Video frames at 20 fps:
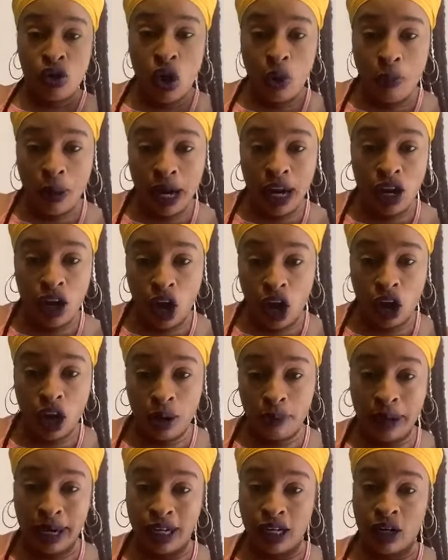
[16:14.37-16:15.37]
Nobody
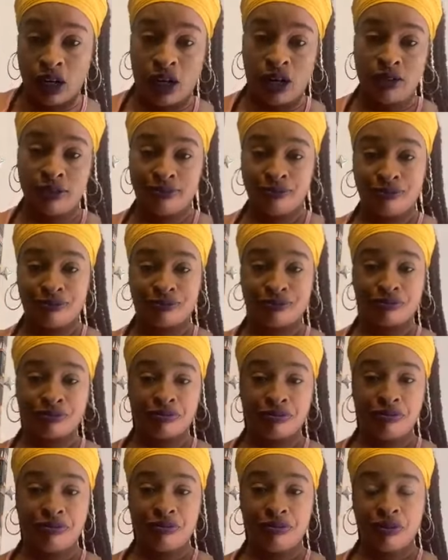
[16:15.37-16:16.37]
knock on my door.
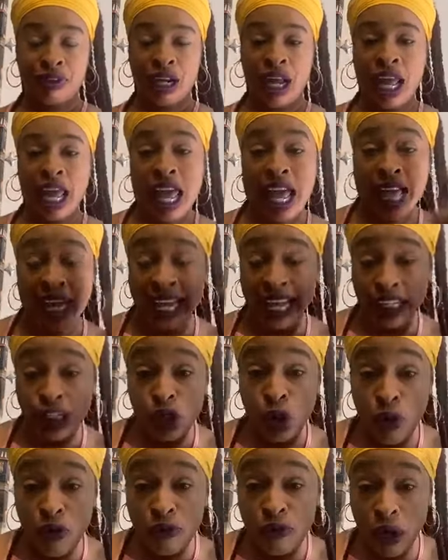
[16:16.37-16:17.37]
I
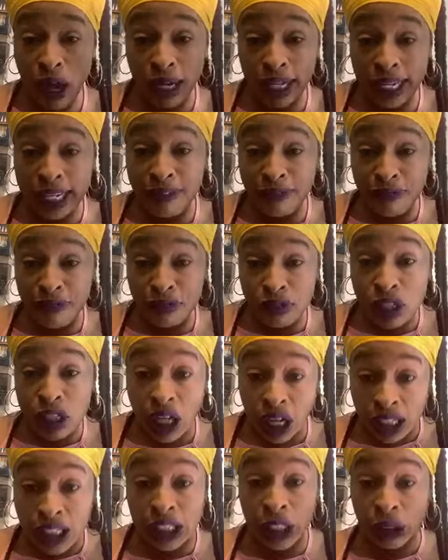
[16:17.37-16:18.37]
got two fucking
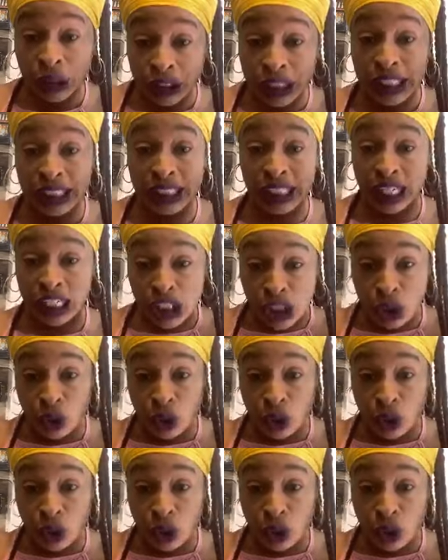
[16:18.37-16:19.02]
associates here.